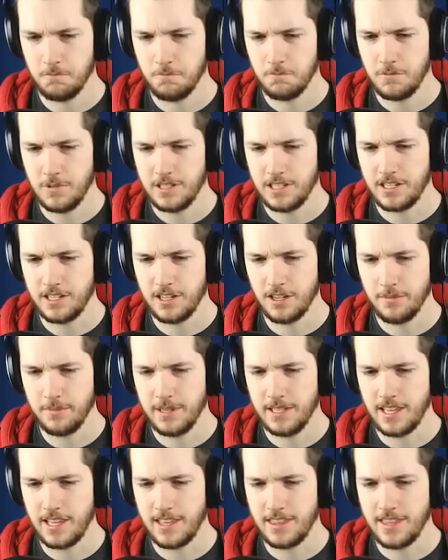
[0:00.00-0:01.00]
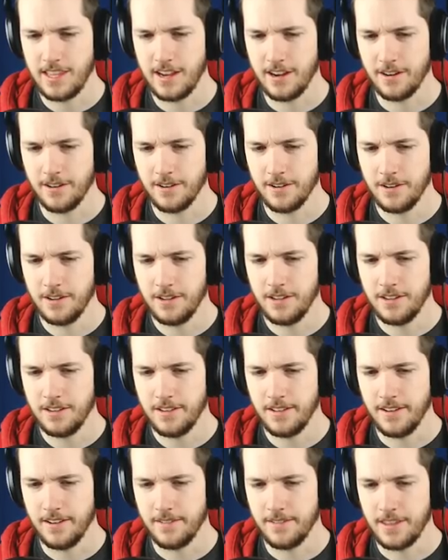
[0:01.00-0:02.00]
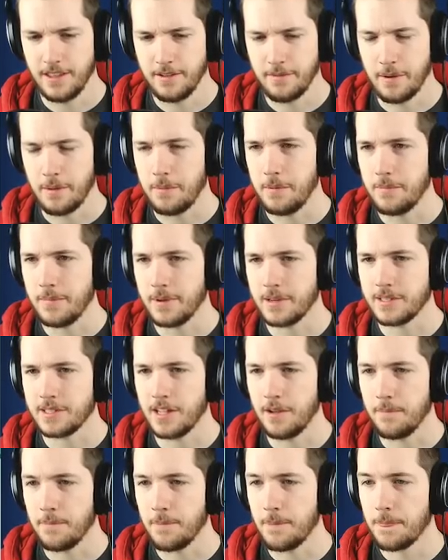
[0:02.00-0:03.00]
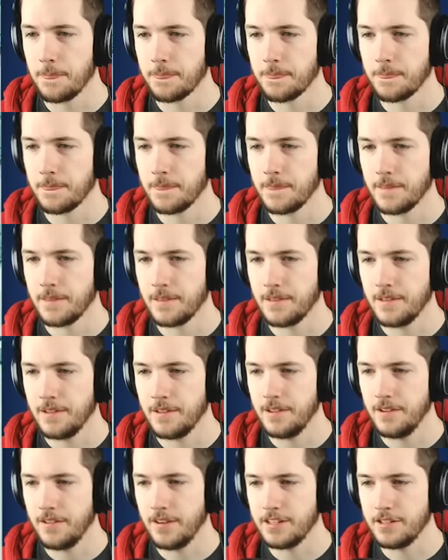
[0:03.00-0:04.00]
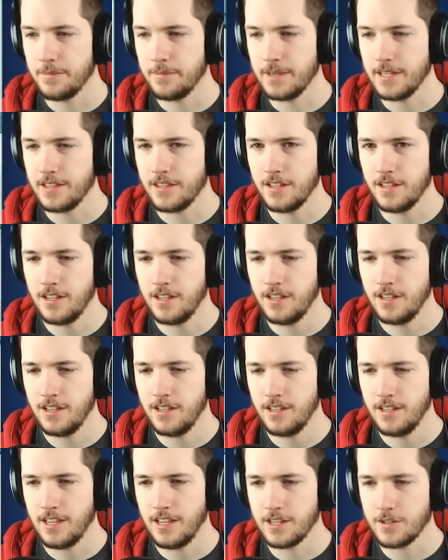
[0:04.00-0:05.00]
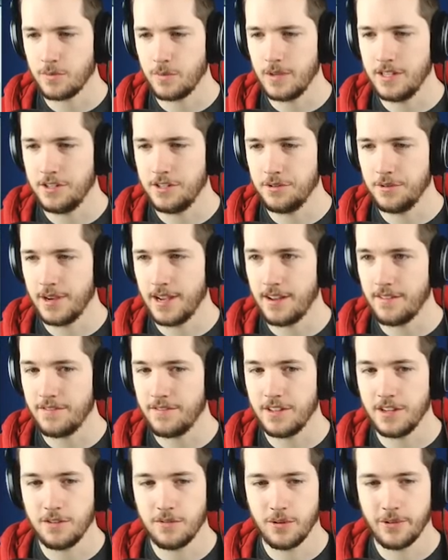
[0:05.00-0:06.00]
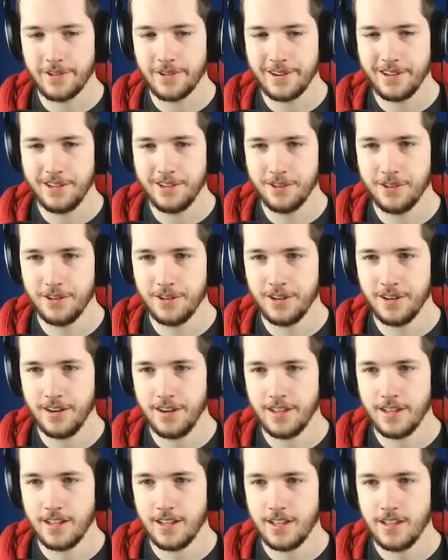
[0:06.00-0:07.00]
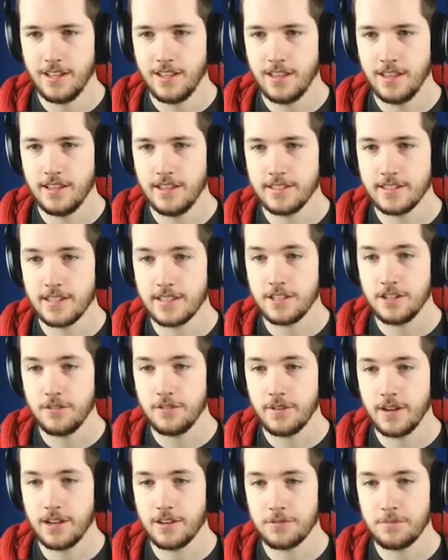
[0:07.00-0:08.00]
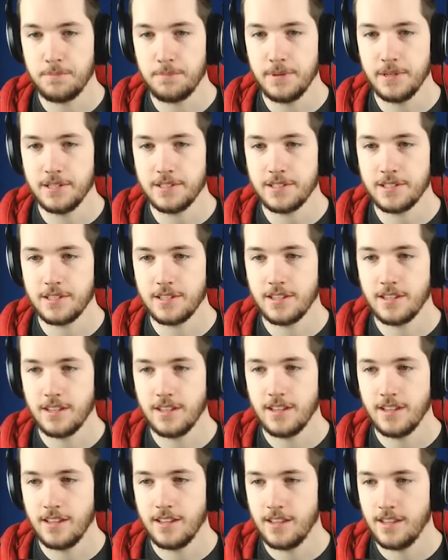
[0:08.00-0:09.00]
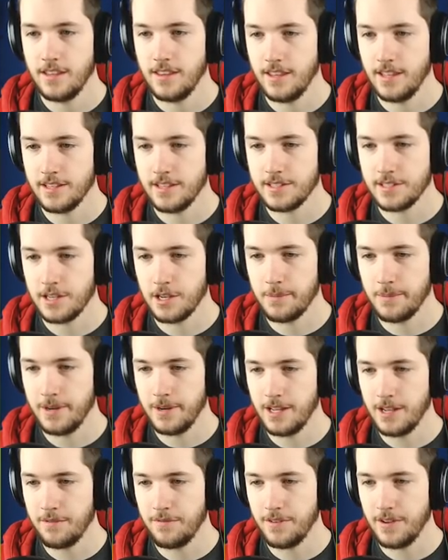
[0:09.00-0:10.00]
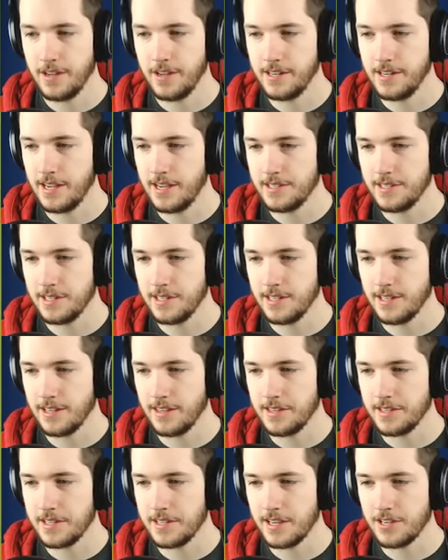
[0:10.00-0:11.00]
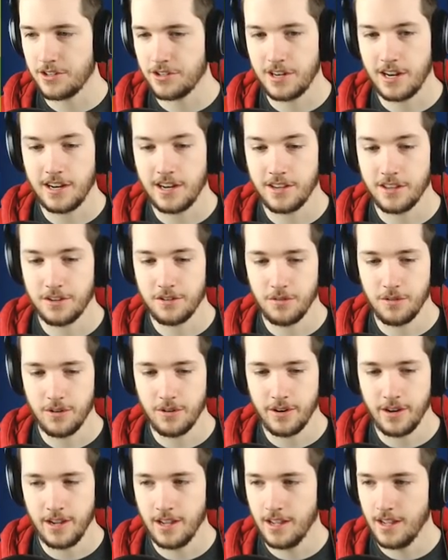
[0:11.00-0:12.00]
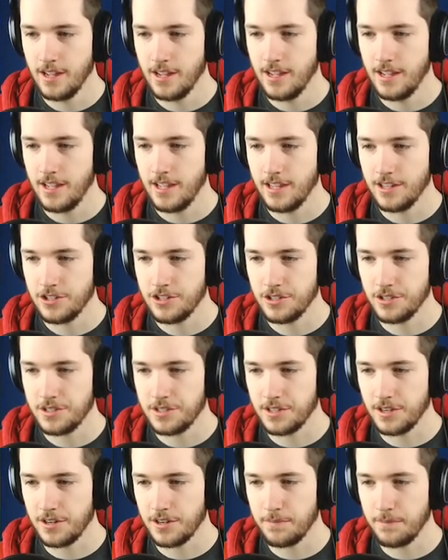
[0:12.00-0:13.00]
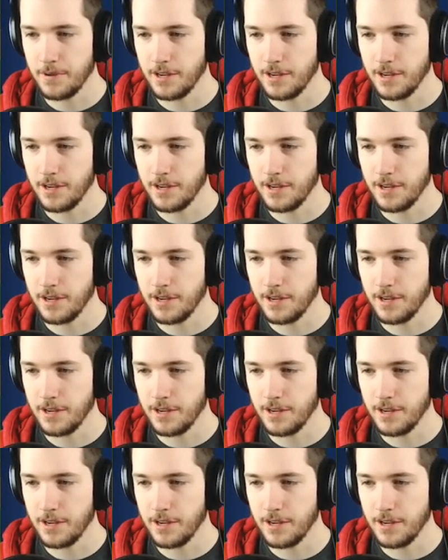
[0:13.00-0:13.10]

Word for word: Why does it tell me that there? Huh? that might be mixed up. Alright, did we get the... Yes, we do have the quarry. Good. Let's get the new house built. That's coming up. Fantastic. Now these guys should head to the quarry and should start